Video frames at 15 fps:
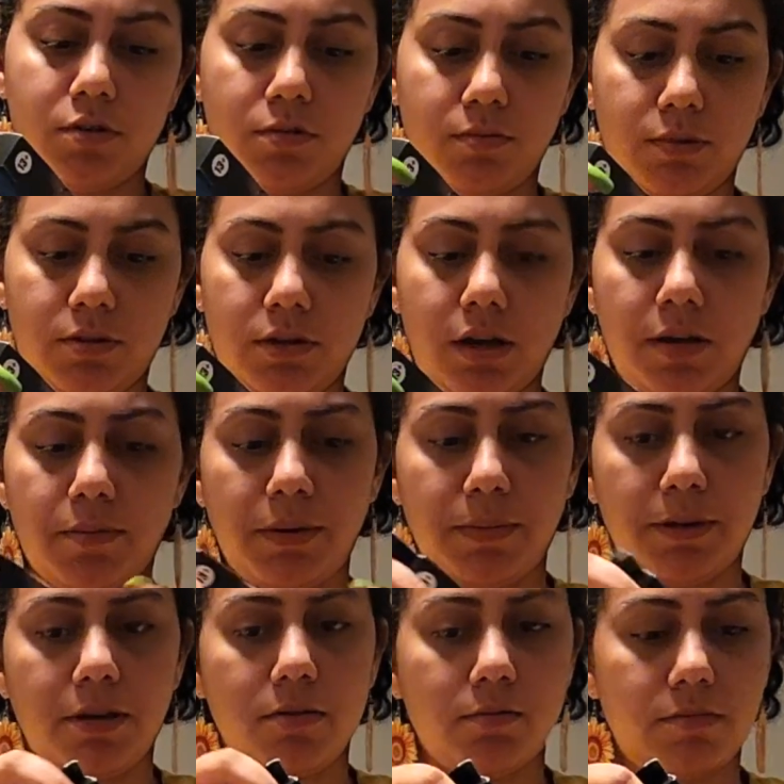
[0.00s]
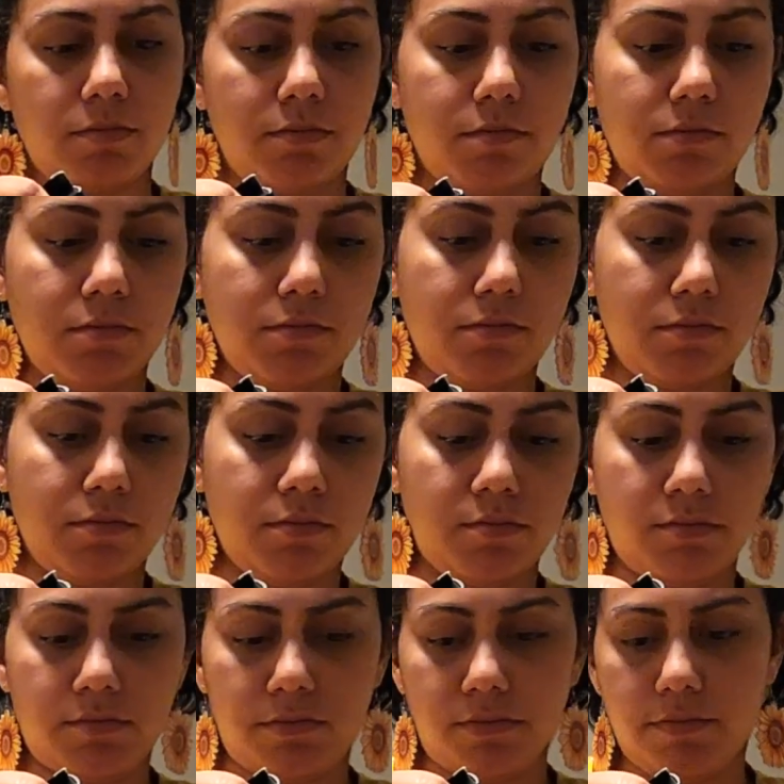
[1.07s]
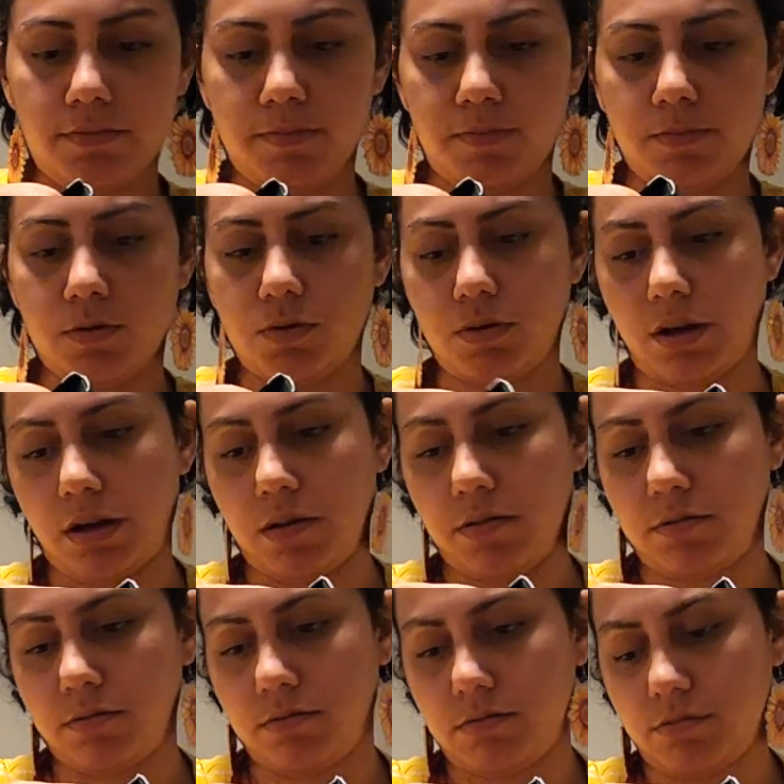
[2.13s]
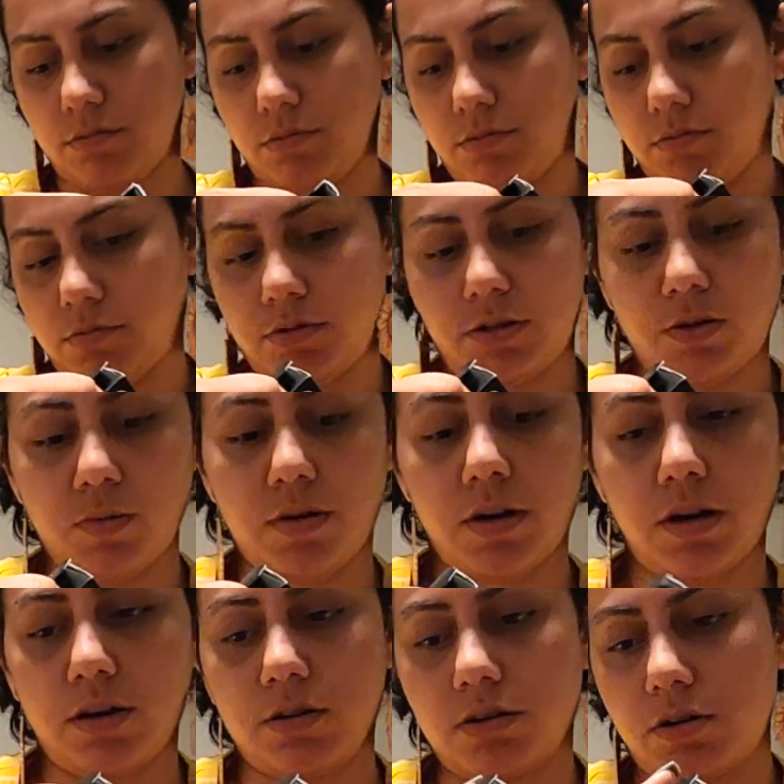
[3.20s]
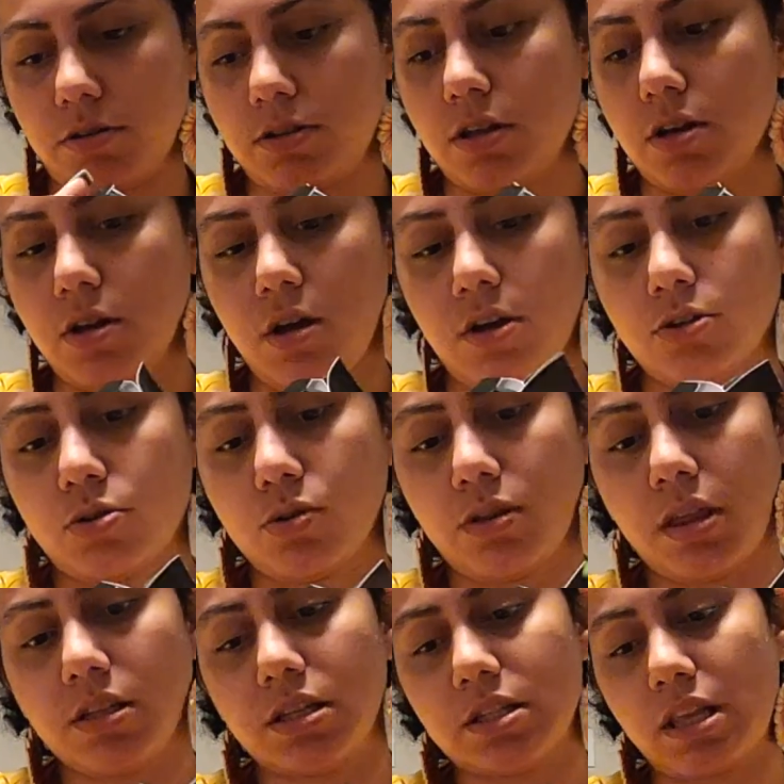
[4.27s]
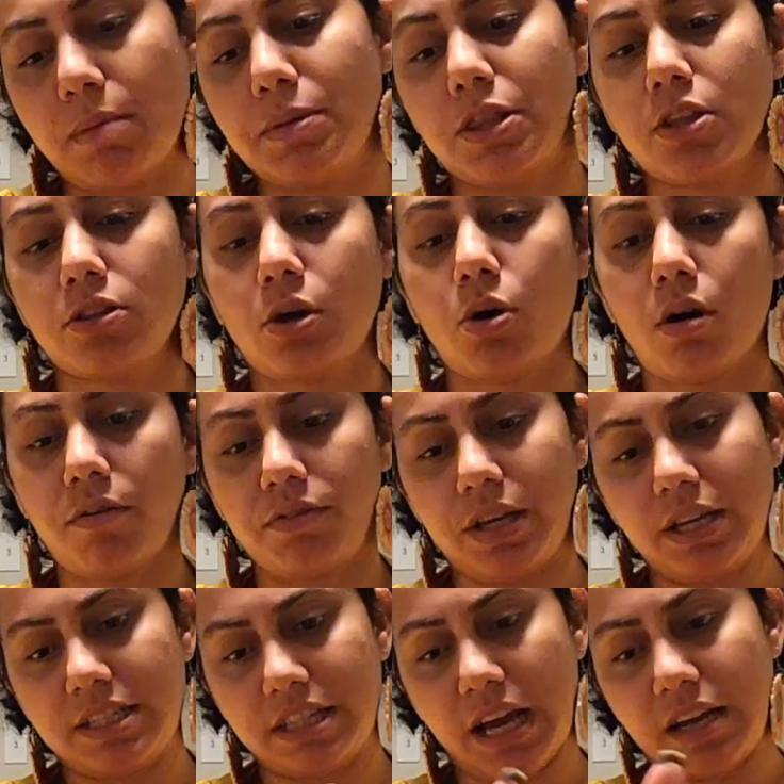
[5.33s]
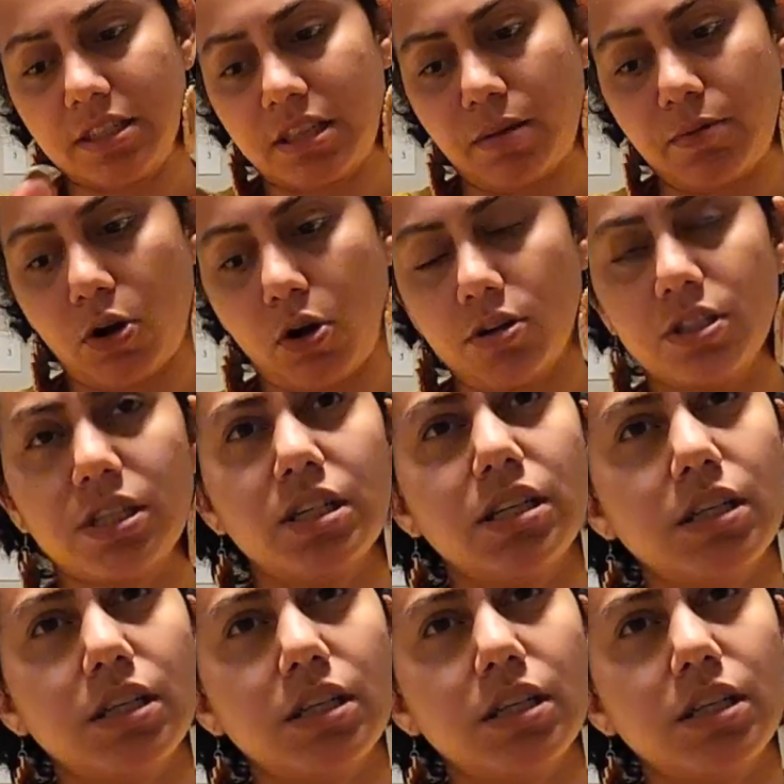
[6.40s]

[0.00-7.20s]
the side, maybe. Mm-hmm. Okay. Let's see what kind of cards. So then, does that mean that they all have the exact same cards in it?